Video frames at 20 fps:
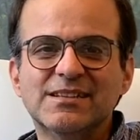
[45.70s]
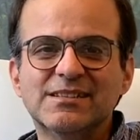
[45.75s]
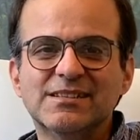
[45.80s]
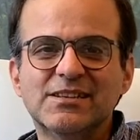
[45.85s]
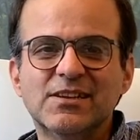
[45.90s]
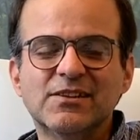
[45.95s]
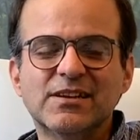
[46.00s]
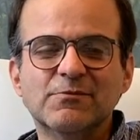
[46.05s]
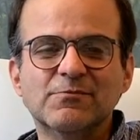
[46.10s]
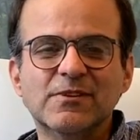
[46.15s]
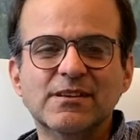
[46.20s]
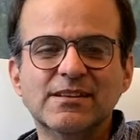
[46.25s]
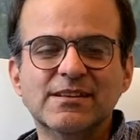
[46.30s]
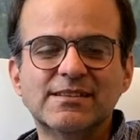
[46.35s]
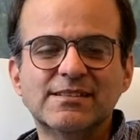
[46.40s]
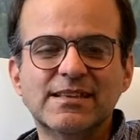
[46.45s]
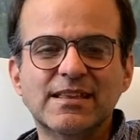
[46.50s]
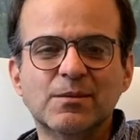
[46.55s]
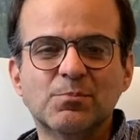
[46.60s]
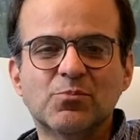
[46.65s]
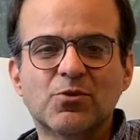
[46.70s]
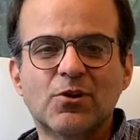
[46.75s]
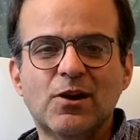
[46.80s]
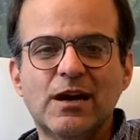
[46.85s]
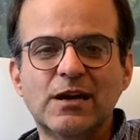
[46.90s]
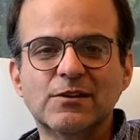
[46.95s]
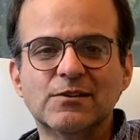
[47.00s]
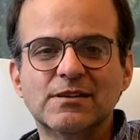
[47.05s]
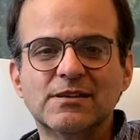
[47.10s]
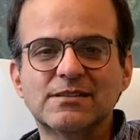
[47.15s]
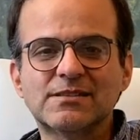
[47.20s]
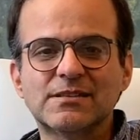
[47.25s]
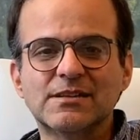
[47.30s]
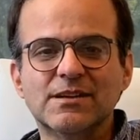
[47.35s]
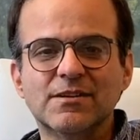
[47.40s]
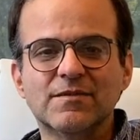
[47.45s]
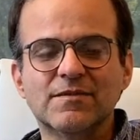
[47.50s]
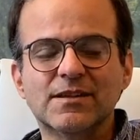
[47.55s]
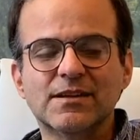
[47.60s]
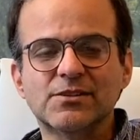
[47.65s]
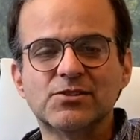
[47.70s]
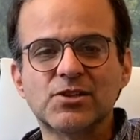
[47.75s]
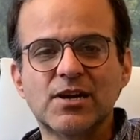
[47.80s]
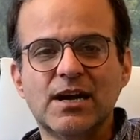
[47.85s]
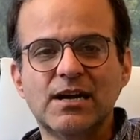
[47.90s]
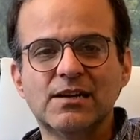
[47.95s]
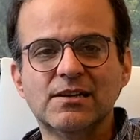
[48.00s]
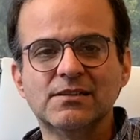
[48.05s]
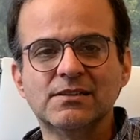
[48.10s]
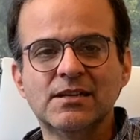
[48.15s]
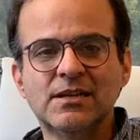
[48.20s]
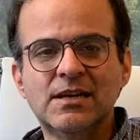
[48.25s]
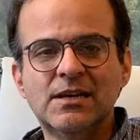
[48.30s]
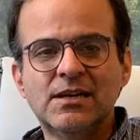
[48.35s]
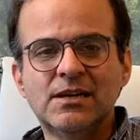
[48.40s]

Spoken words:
you can really see the progress of the child